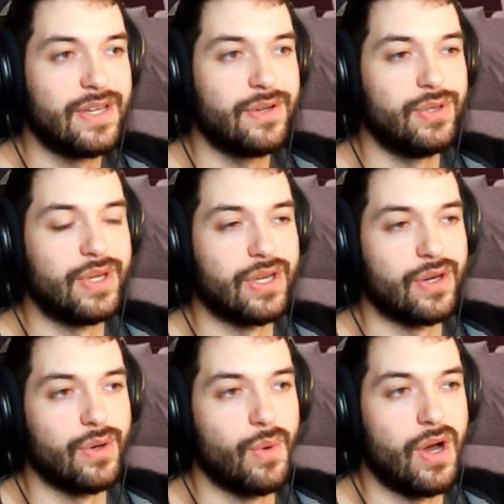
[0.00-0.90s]
You can
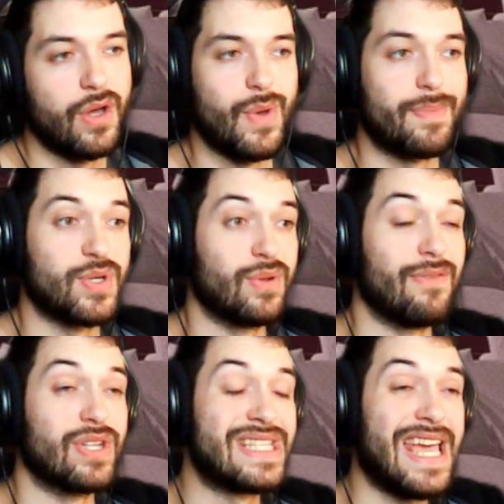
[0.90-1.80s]
go all the way up to
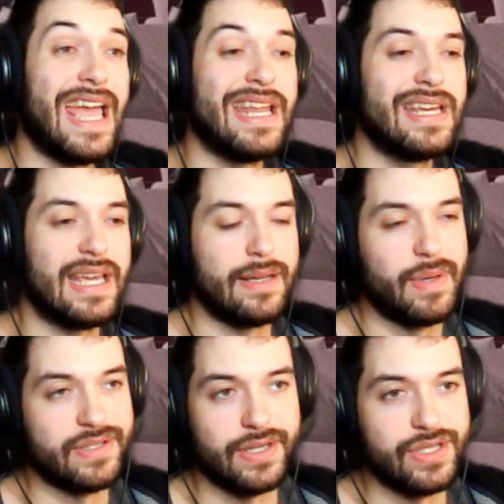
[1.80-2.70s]
level 10, and it
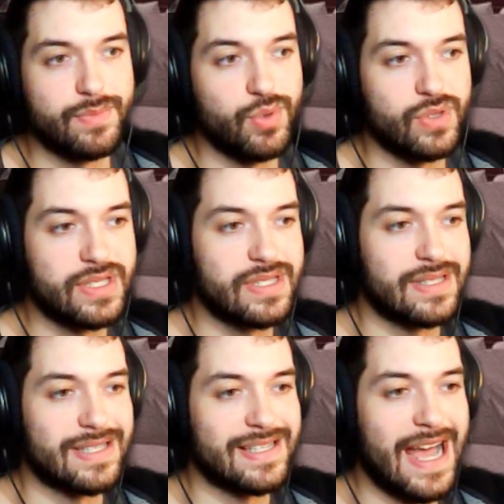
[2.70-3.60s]
basically just boosts
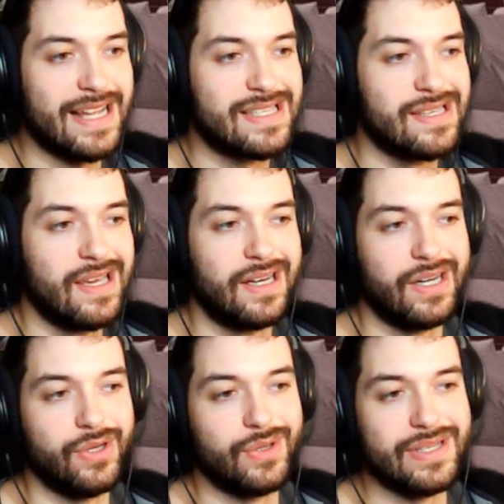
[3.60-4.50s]
the stats.
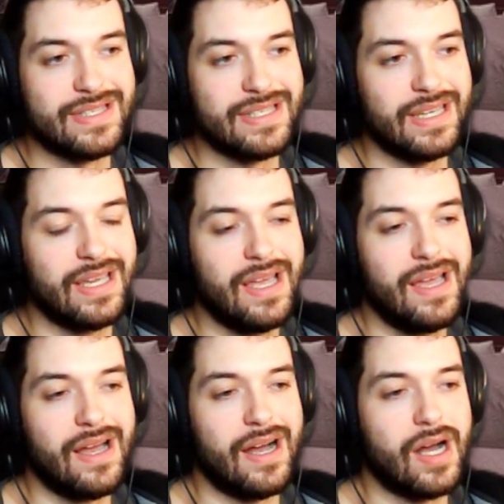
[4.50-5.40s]
Here you can see
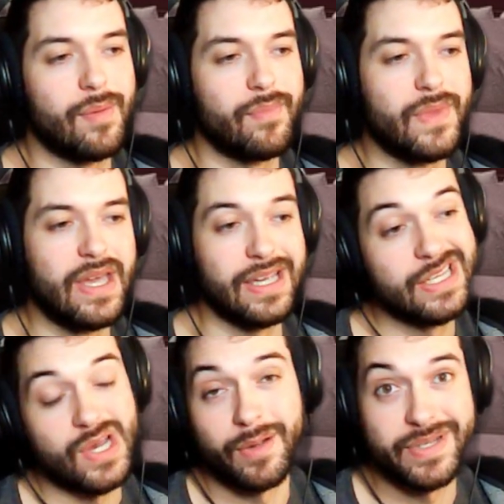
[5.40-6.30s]

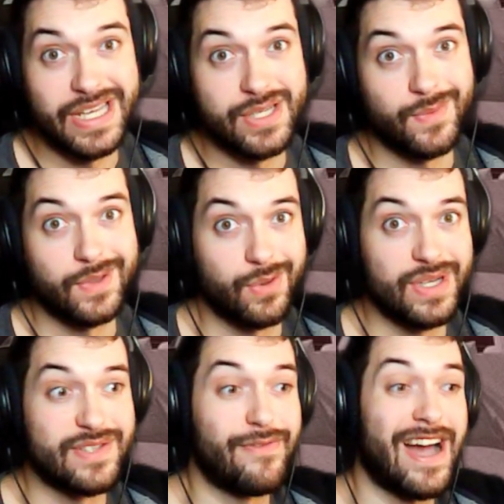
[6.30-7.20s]
each augmentation will
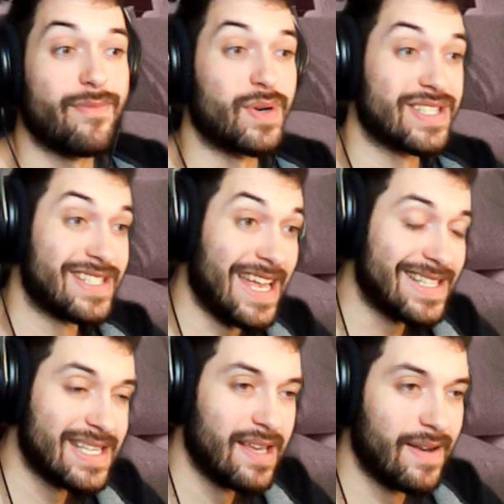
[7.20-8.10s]
increase
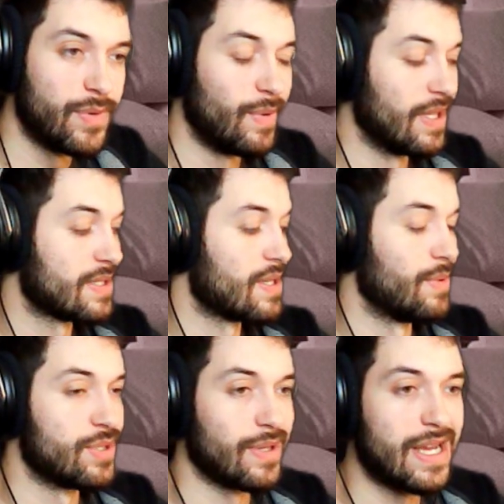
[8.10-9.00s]
5% of the relic's
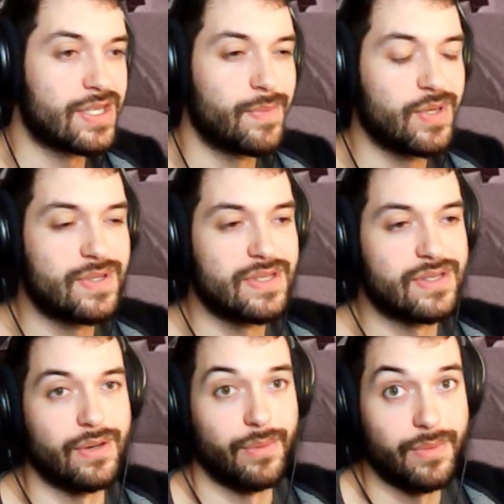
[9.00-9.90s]
original attributes.
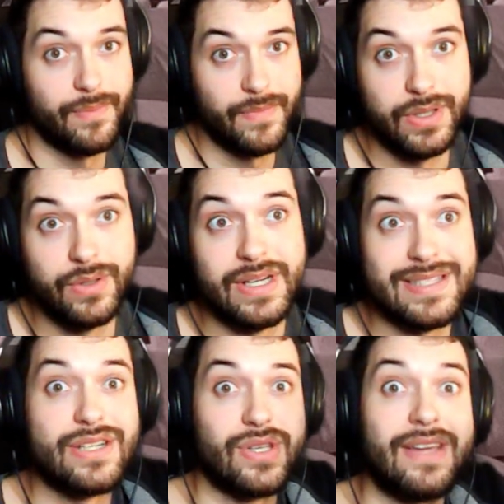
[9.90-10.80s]
So you can
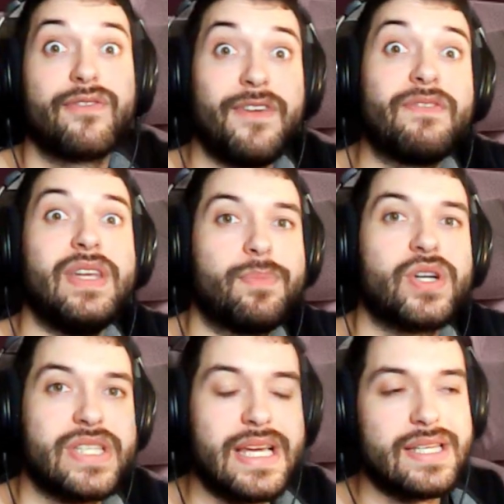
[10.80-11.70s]
essentially get
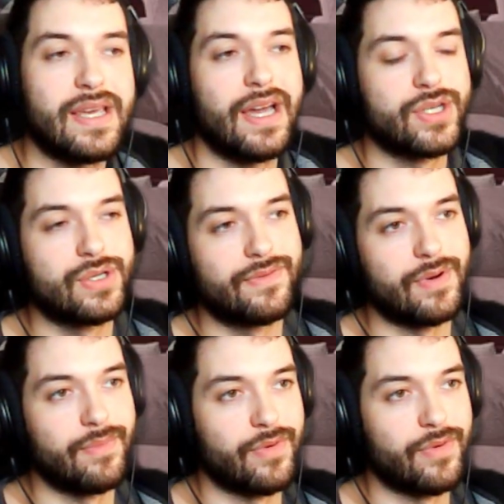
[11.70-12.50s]
50% extra from